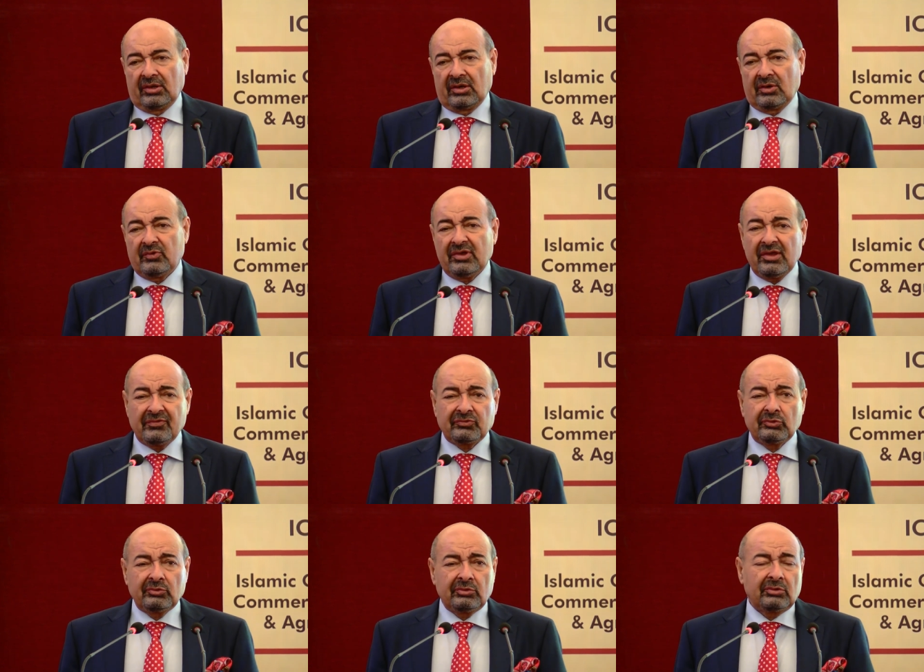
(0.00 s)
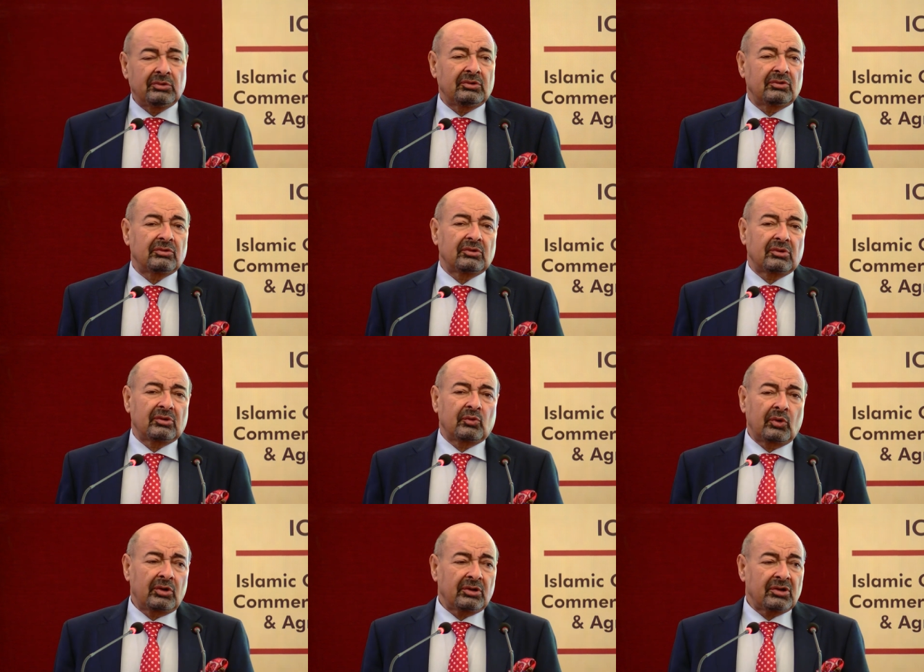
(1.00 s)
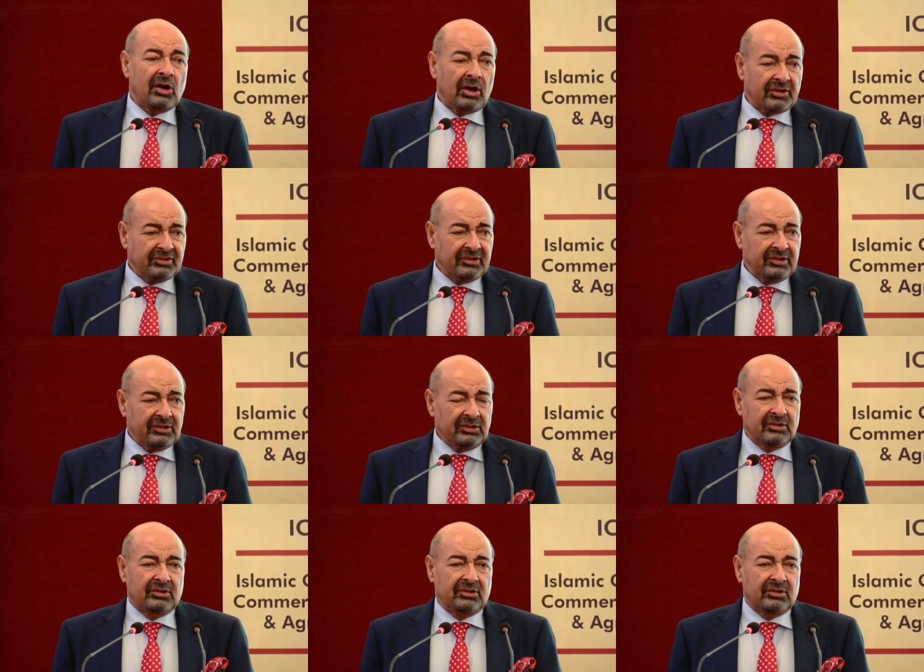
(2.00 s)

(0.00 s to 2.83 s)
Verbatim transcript: we have to work hardly.